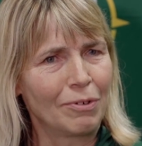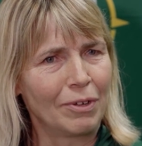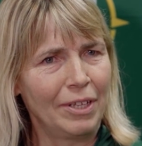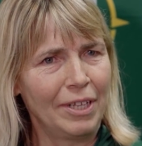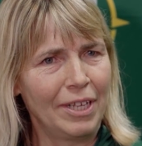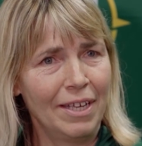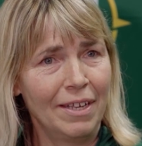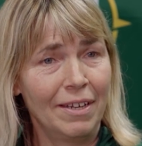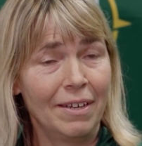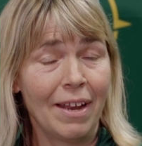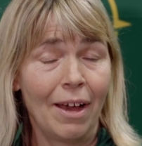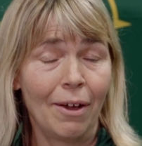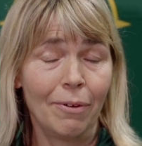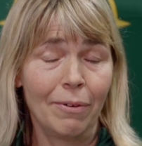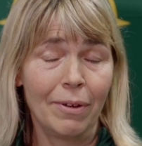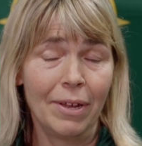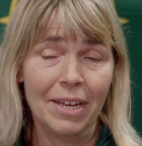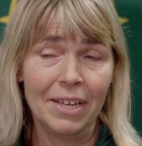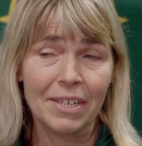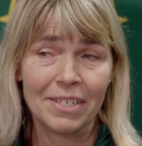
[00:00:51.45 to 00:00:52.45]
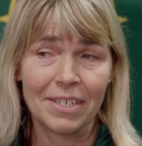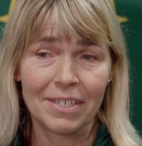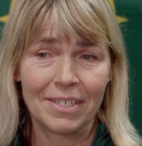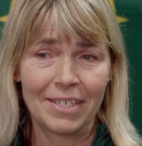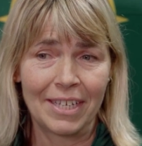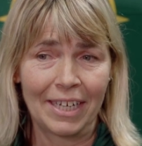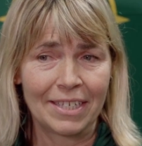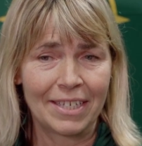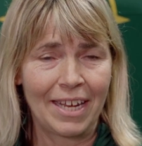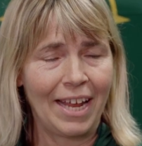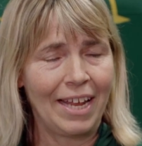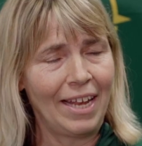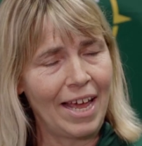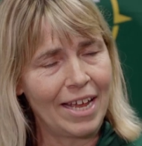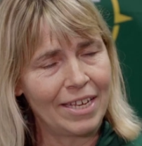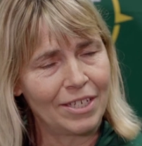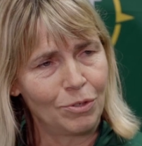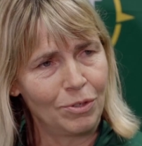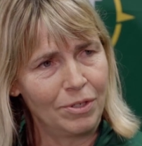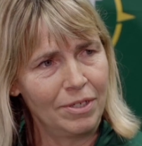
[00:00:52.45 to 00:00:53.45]
really, and now it is a
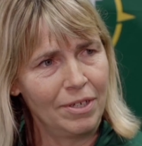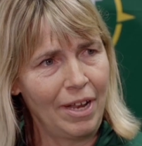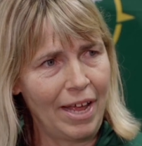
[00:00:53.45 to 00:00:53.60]
6K.